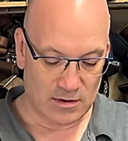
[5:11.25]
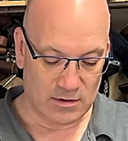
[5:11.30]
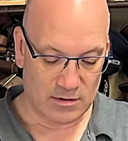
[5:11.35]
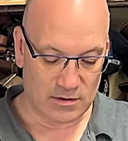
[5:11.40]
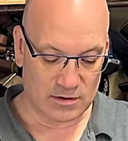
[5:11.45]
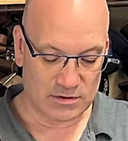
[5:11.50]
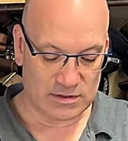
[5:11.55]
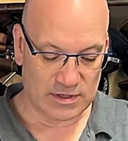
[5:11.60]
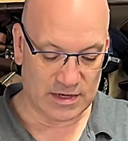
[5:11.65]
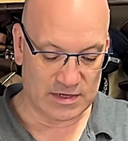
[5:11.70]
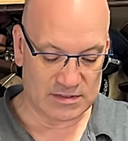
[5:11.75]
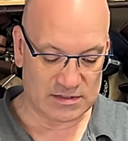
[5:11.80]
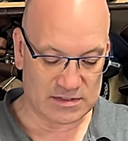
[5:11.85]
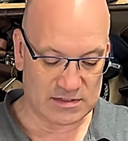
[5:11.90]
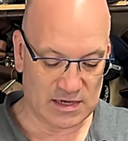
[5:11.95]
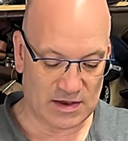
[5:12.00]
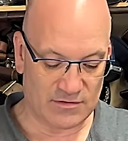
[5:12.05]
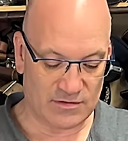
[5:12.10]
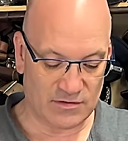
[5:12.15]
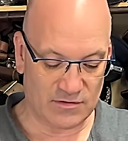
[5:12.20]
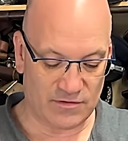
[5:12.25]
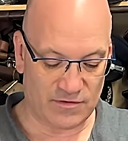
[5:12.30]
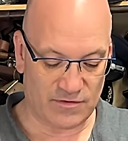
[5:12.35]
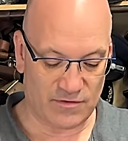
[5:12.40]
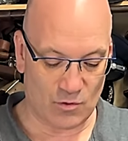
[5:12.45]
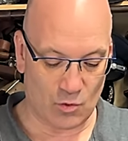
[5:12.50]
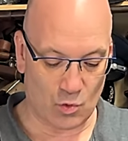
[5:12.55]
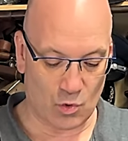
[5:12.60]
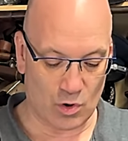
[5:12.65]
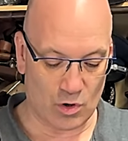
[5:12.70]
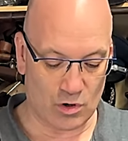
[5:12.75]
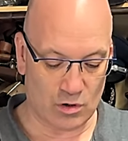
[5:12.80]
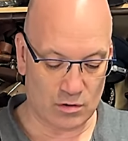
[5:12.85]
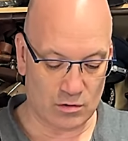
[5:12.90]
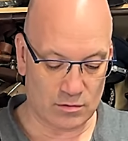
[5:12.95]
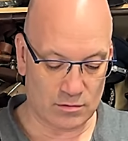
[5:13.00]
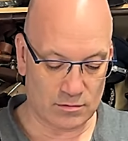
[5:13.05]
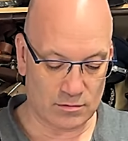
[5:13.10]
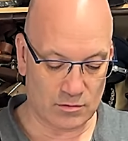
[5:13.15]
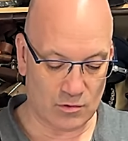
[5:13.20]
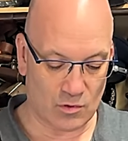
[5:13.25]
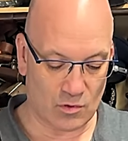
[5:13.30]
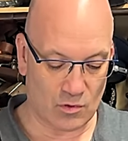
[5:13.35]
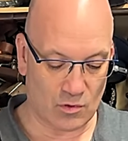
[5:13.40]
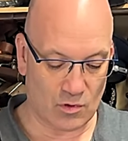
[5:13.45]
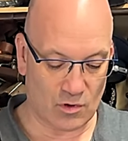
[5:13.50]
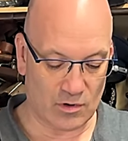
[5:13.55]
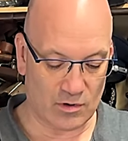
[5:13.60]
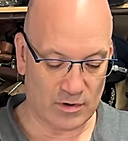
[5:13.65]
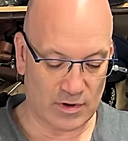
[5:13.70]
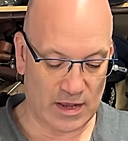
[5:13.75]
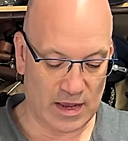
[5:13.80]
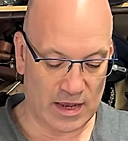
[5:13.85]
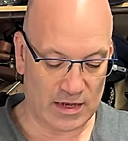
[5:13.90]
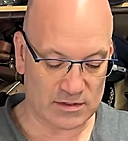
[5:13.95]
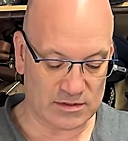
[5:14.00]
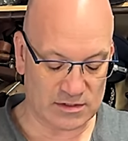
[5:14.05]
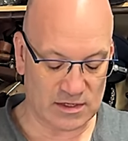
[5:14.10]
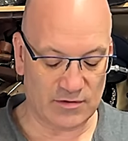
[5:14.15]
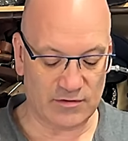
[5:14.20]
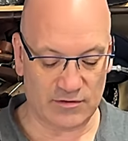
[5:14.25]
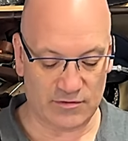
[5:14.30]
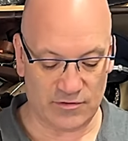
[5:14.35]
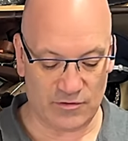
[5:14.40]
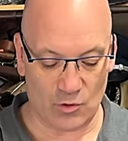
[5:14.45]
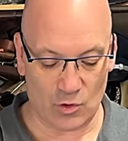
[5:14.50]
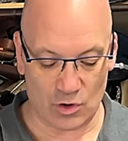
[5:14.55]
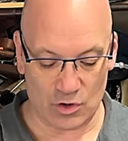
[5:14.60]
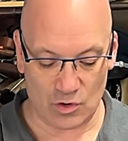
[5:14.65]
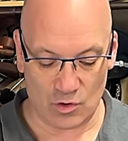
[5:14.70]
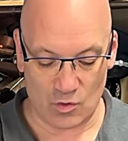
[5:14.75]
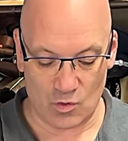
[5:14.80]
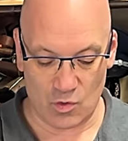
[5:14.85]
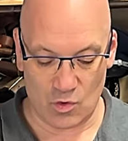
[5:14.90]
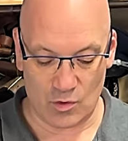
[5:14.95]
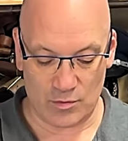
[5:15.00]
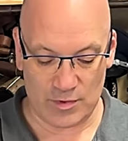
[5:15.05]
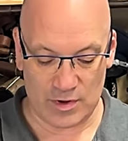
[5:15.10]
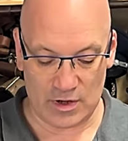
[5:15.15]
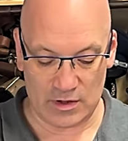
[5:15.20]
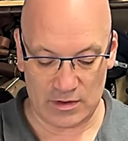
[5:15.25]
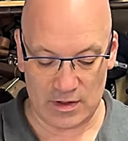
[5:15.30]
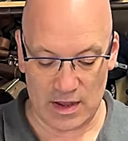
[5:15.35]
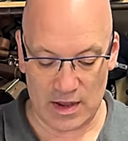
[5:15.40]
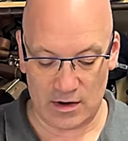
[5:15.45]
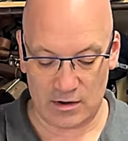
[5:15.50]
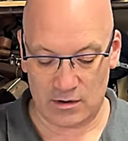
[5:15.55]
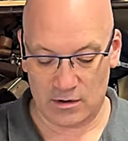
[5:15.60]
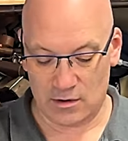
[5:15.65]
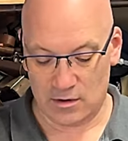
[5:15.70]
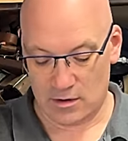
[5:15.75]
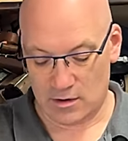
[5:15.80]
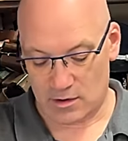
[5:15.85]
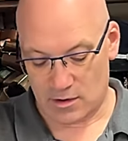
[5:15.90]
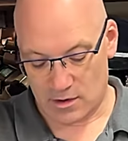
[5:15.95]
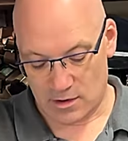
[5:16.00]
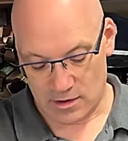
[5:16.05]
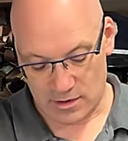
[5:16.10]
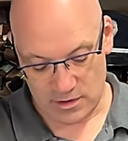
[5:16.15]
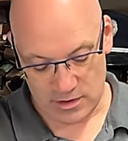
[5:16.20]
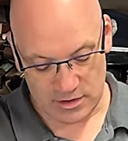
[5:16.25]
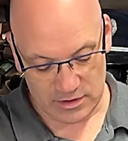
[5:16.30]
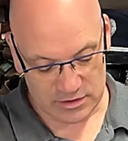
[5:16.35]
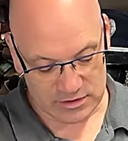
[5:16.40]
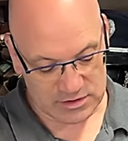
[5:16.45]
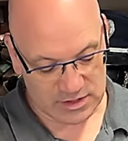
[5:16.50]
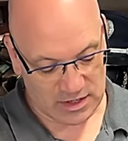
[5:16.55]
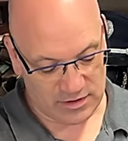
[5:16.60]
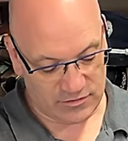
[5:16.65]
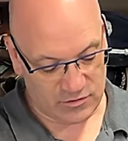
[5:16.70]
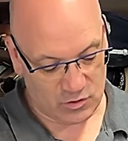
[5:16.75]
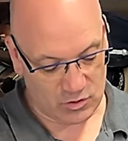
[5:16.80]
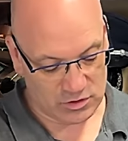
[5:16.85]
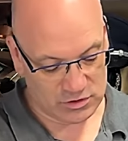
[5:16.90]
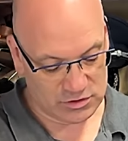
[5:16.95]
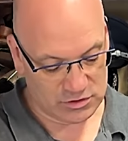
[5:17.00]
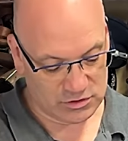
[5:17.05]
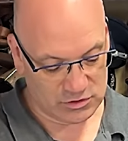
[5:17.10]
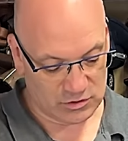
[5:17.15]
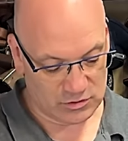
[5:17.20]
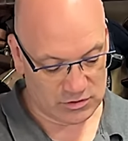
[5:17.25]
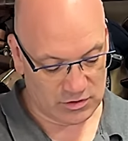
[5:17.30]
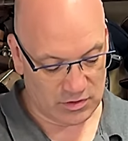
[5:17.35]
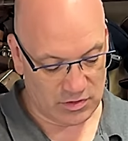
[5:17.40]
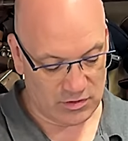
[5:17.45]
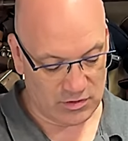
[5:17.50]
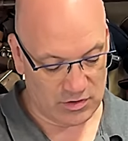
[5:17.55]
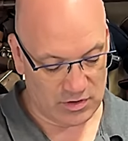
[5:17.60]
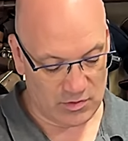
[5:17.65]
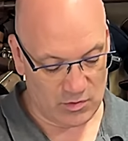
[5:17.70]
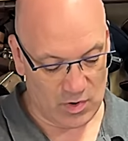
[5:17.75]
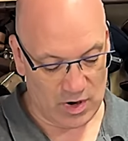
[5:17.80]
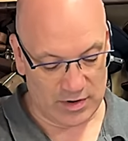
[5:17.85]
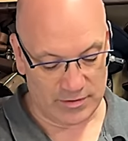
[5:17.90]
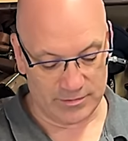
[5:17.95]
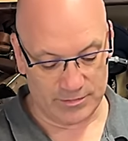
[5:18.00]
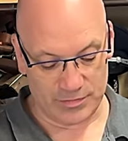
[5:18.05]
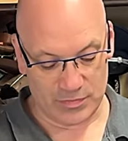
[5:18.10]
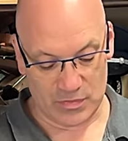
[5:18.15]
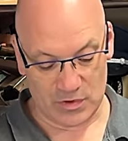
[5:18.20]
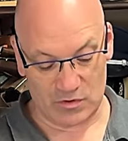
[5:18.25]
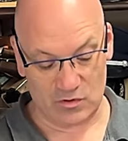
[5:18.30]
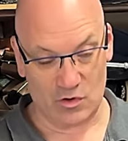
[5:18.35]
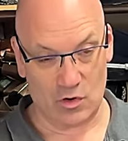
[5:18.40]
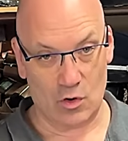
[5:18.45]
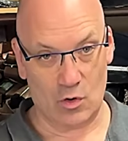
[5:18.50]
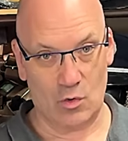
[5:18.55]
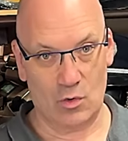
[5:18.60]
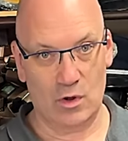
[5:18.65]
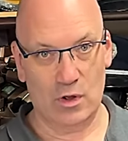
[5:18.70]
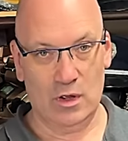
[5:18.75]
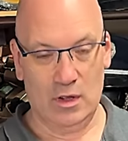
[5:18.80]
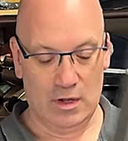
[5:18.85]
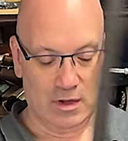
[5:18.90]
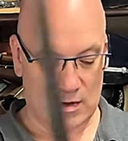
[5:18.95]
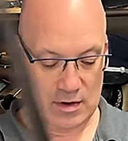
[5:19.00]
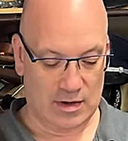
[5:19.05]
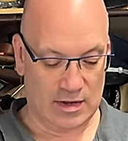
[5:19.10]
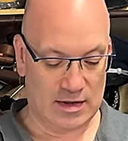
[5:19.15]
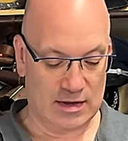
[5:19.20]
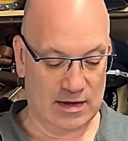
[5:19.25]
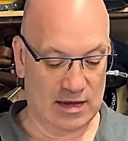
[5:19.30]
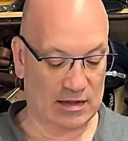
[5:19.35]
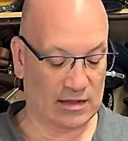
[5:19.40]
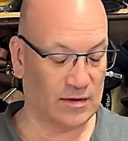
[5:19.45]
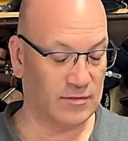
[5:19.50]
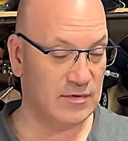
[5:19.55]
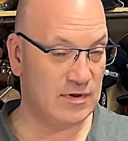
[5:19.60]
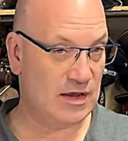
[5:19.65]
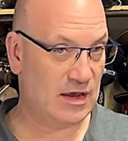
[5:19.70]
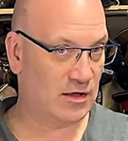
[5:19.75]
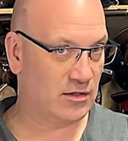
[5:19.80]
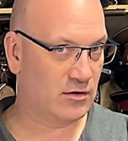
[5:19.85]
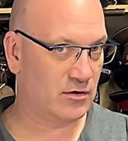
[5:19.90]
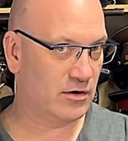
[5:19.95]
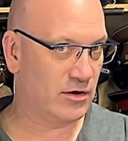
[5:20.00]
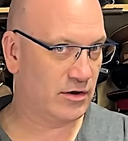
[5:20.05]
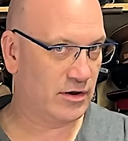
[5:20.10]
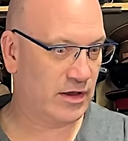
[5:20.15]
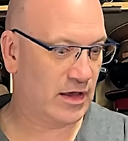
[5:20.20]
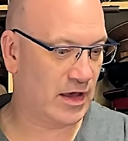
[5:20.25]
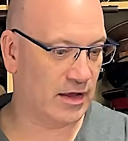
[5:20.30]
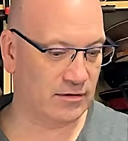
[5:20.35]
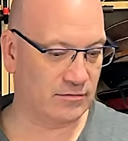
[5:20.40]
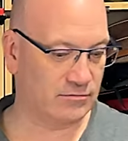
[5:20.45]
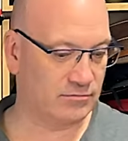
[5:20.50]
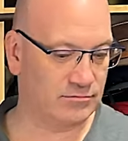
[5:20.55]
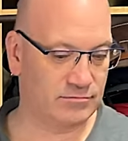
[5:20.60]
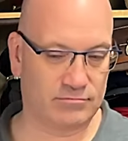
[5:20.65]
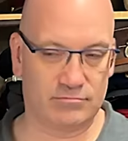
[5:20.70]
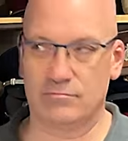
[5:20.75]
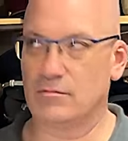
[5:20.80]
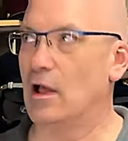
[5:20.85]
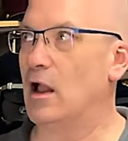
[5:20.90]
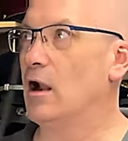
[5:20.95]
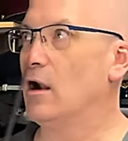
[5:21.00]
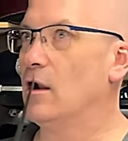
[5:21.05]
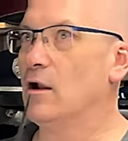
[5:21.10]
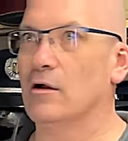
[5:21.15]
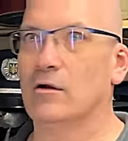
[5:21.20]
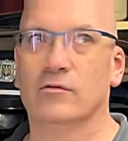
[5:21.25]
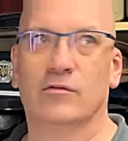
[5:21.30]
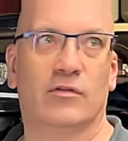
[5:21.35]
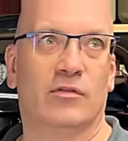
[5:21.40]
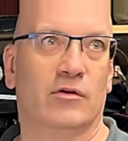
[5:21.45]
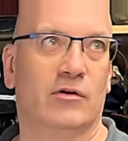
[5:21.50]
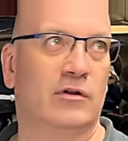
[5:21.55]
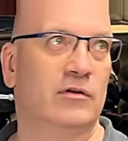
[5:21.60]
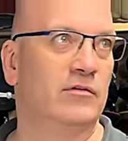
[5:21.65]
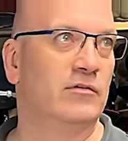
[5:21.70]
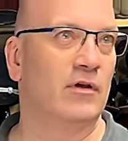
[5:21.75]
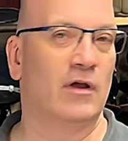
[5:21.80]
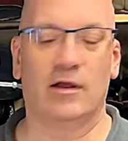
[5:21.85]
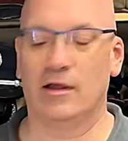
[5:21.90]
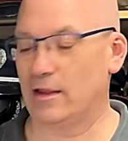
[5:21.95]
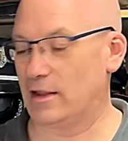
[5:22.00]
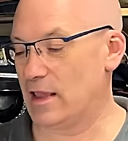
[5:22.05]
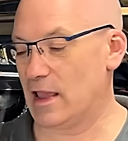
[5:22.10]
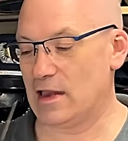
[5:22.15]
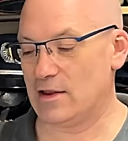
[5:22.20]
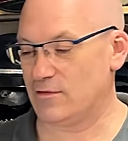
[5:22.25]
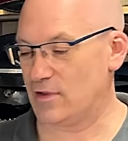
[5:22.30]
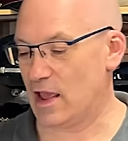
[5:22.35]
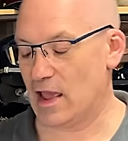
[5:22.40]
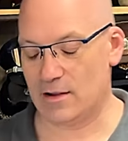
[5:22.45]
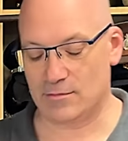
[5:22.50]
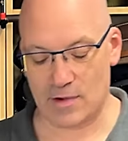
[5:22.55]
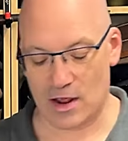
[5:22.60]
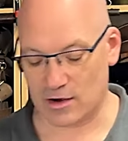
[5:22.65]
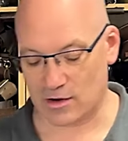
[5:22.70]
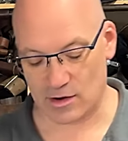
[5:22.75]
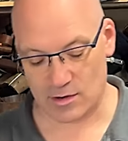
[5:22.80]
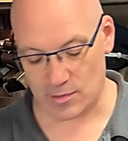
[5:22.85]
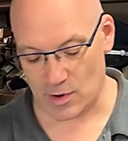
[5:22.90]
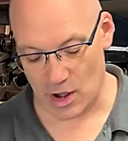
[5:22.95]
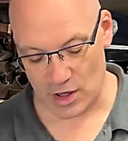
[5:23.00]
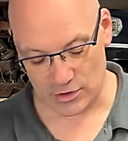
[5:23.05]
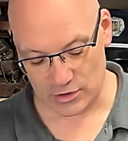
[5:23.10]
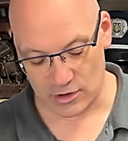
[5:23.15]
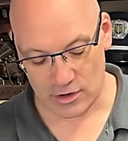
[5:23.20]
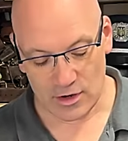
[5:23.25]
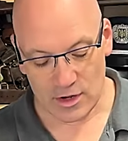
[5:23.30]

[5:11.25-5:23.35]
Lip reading: Looks like a 7.4 or yeah, 7.4. Don't quote me on that. And the other side, of course, shows a 31. So get them together, you get, I don't know, I can't even, I'm not going to bother.